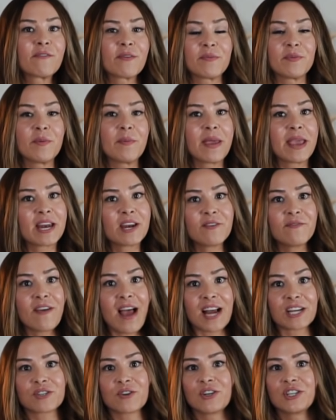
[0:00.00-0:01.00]
from the
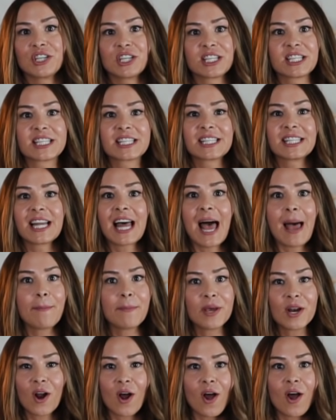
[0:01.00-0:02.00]
manufacturer and just
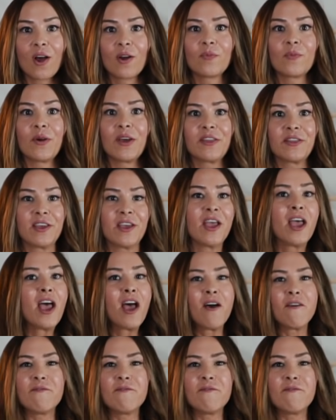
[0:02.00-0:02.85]
slap it it on with it.